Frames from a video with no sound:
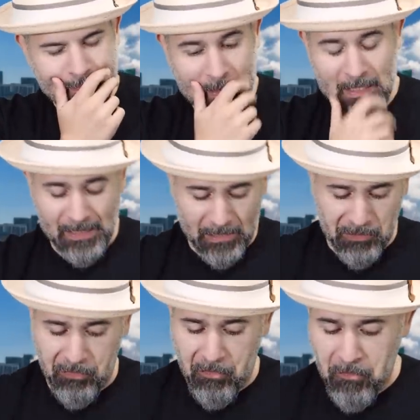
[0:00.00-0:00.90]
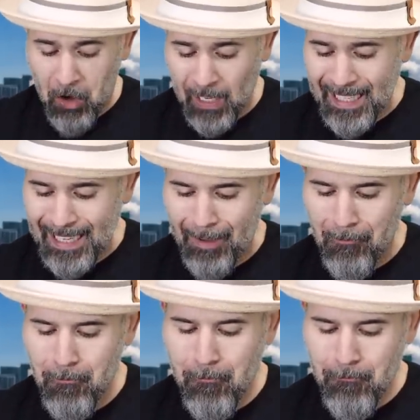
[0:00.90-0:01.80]
this is
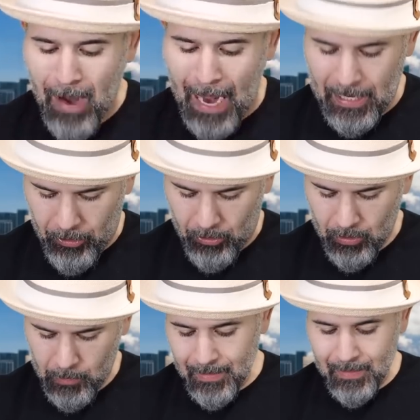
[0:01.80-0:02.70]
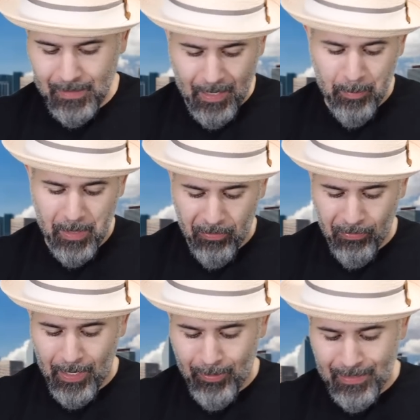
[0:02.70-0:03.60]
fucking fire. This is gonna be a
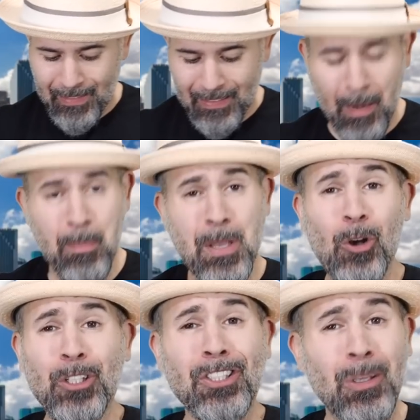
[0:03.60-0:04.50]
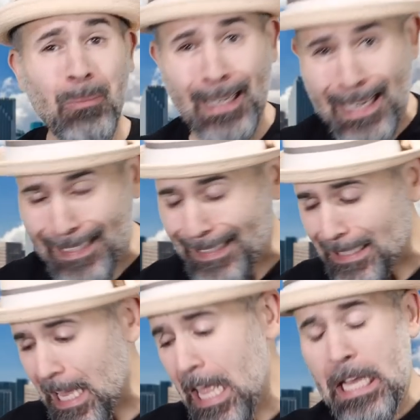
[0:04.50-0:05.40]
fragrance that's gonna be on some
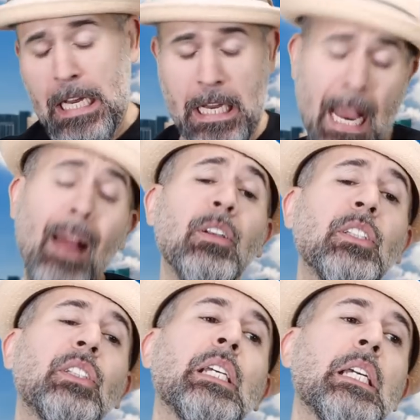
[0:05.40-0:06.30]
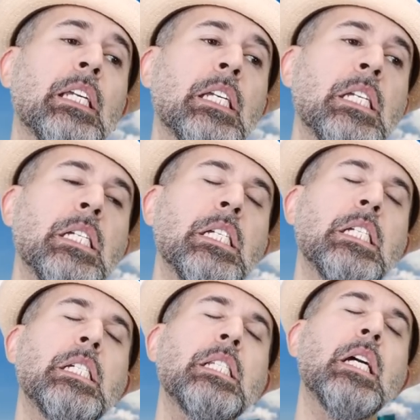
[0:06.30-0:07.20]
lists,
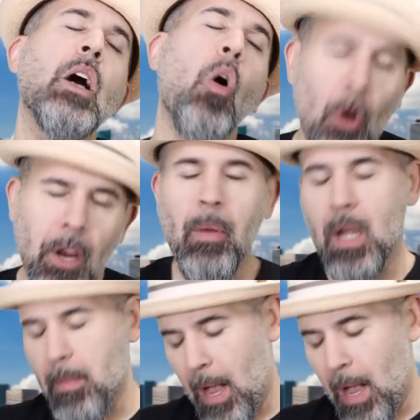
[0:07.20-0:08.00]
guaranteed, or your money